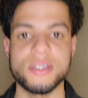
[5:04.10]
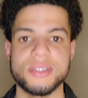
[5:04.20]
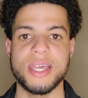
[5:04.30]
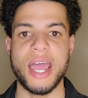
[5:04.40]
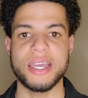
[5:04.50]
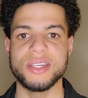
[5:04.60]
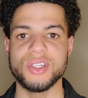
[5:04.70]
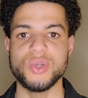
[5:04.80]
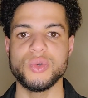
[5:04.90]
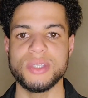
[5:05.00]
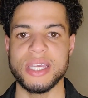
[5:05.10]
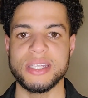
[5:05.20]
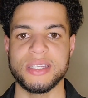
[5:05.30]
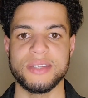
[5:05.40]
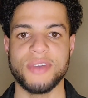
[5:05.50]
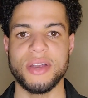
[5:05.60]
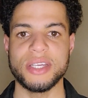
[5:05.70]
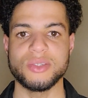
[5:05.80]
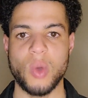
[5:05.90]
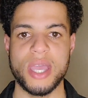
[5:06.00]
that I could use in
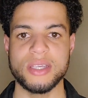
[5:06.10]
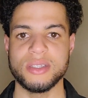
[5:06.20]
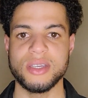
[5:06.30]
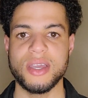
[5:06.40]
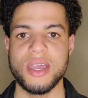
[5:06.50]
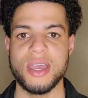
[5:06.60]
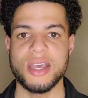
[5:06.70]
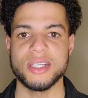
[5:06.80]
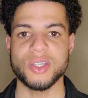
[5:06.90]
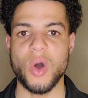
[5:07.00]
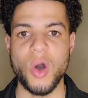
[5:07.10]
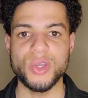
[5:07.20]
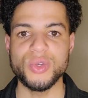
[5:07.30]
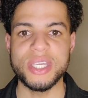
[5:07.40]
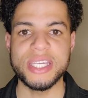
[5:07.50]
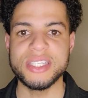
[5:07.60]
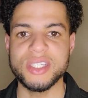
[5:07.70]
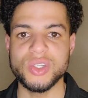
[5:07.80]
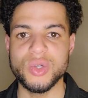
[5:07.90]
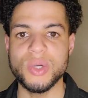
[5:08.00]
various ways. So all you needed to
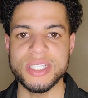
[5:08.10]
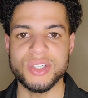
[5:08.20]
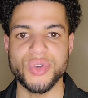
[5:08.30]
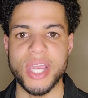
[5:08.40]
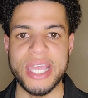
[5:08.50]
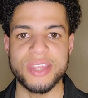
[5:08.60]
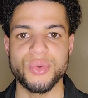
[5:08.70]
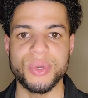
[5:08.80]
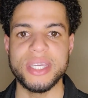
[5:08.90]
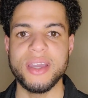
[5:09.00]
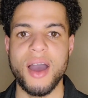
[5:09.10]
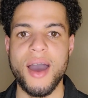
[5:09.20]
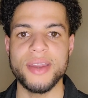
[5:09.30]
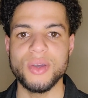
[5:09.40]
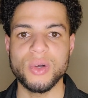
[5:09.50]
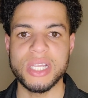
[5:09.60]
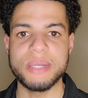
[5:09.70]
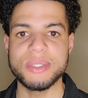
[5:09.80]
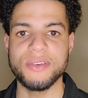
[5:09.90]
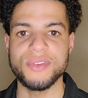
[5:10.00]
do is create three audio
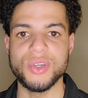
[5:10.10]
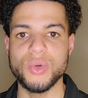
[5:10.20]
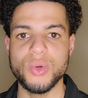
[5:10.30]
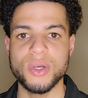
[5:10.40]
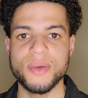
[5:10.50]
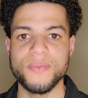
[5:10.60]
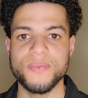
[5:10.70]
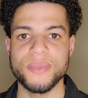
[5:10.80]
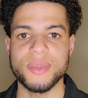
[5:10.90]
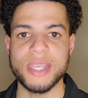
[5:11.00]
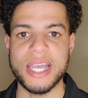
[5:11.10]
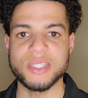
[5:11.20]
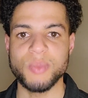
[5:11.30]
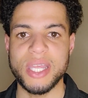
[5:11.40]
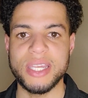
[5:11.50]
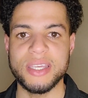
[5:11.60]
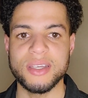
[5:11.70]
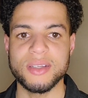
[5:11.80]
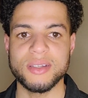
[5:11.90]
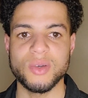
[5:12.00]
clips of you
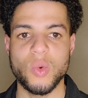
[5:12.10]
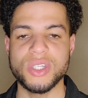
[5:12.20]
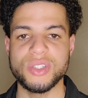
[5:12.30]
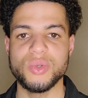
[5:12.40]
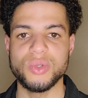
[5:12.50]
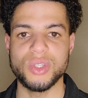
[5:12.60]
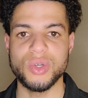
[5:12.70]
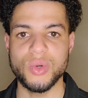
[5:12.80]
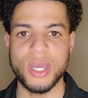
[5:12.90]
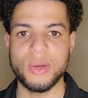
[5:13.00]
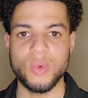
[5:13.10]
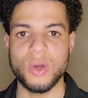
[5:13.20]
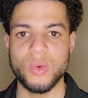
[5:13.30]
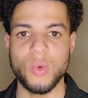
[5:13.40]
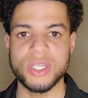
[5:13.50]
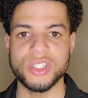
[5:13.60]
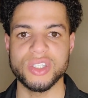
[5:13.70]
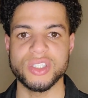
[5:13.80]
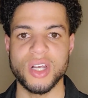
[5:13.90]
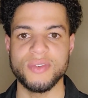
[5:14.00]
explaining what you do and what your
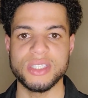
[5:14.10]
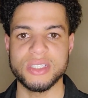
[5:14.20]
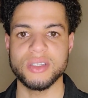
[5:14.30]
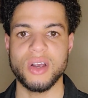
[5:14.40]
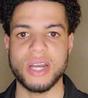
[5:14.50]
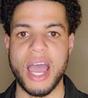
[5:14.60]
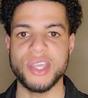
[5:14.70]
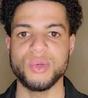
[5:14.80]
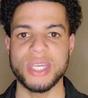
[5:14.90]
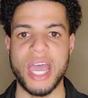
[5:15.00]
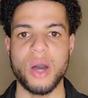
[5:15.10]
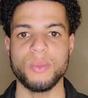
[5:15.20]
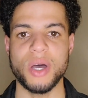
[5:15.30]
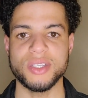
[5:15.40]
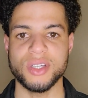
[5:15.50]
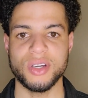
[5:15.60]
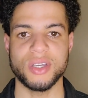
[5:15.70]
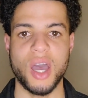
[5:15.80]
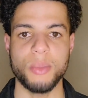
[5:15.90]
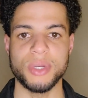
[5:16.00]
services are and how you can help a certain
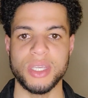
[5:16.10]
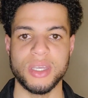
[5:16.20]
company